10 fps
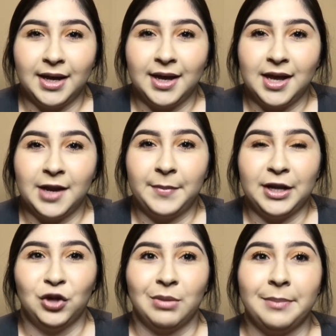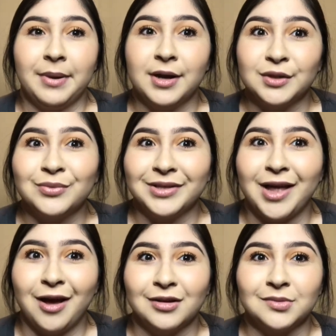And mind you, my parents were in the
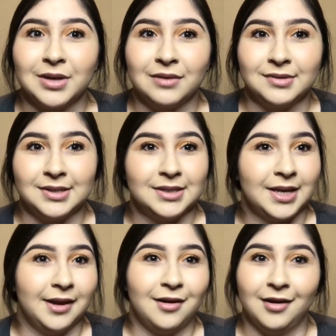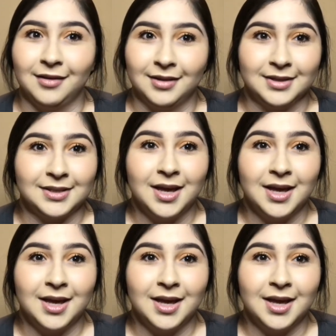house when I was deciding all of this,